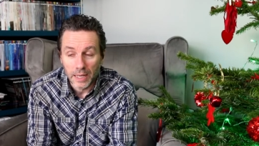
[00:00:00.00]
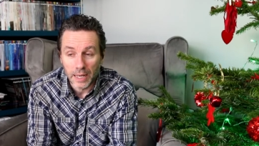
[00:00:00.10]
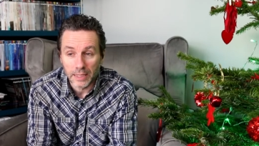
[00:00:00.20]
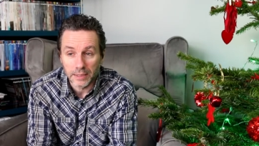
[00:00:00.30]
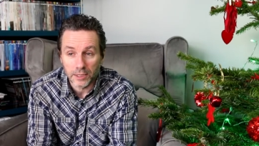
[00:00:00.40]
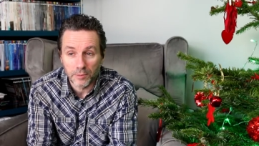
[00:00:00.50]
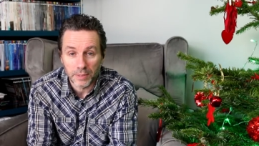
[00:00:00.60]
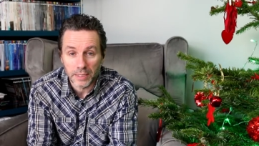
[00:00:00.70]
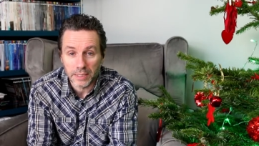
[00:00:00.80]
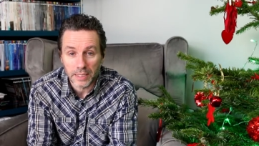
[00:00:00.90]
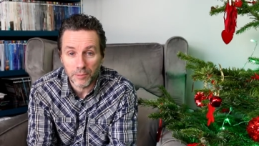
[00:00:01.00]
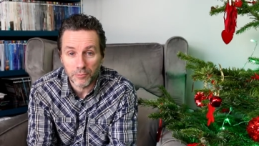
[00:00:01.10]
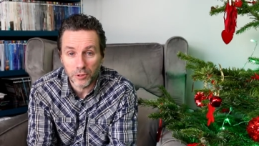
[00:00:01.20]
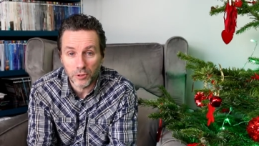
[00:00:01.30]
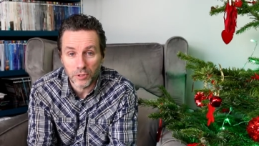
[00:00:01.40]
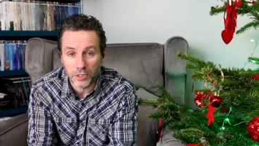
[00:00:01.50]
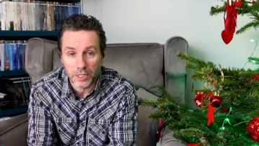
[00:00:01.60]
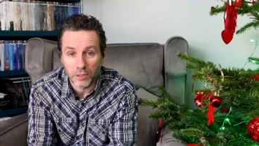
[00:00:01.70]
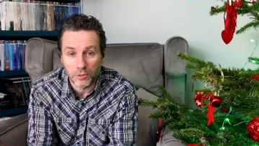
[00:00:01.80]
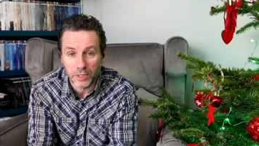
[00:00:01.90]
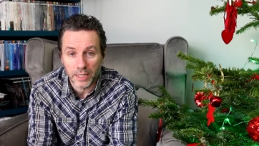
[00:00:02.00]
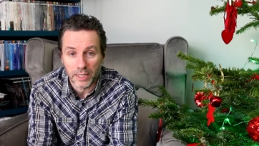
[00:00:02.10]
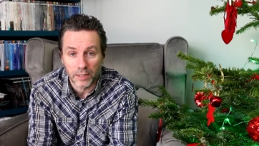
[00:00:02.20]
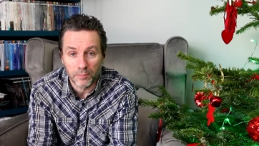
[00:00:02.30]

And they said they haven't produced a single thing,